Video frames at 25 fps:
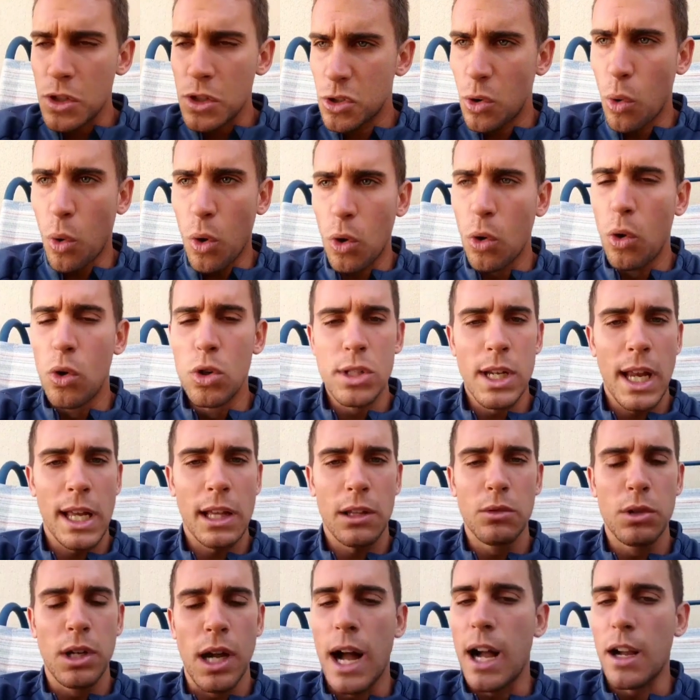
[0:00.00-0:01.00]
score goals,
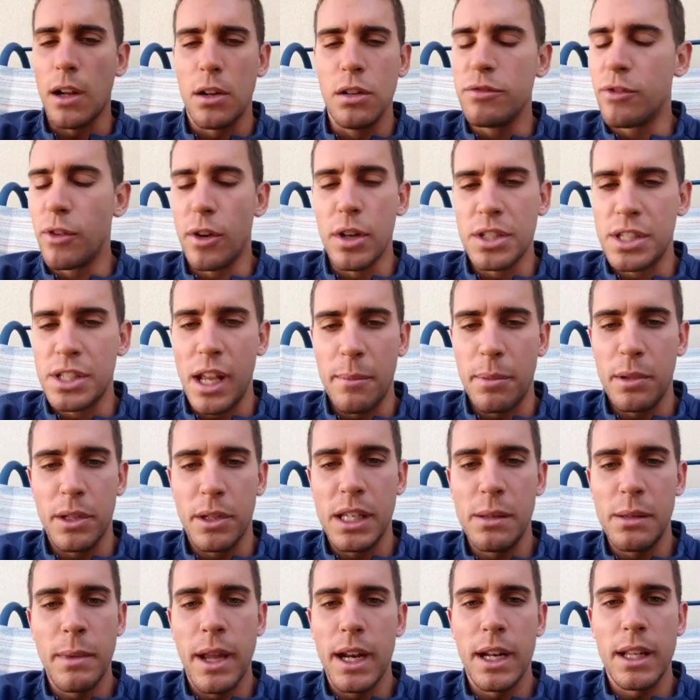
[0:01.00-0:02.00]
like Lukaku, for
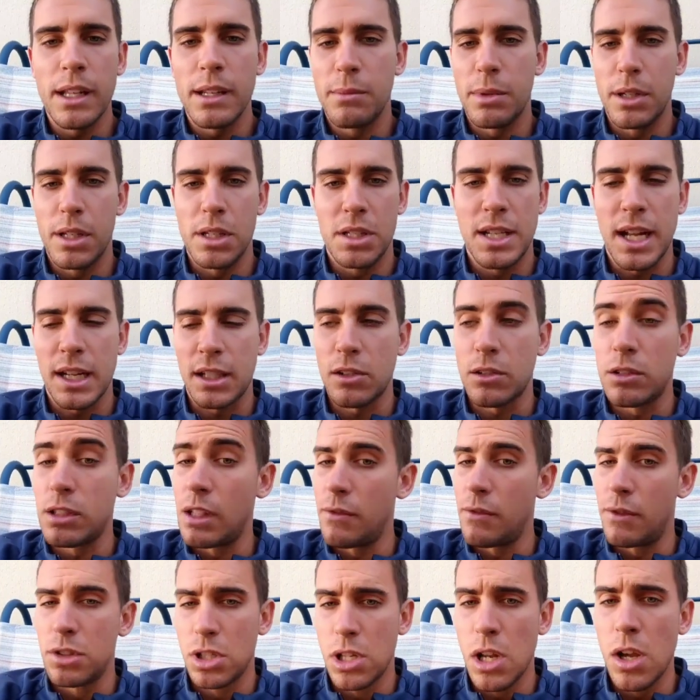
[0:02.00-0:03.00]
example, and he made it, but his
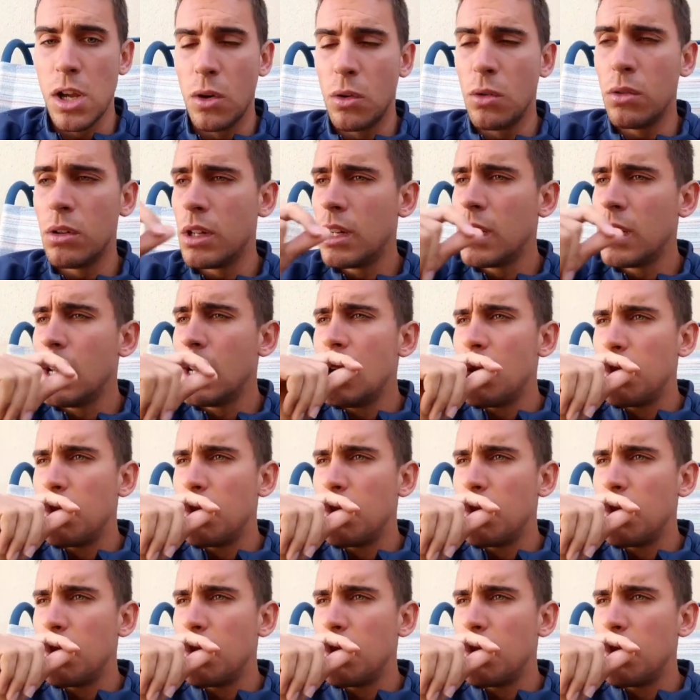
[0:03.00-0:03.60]
technical level's low.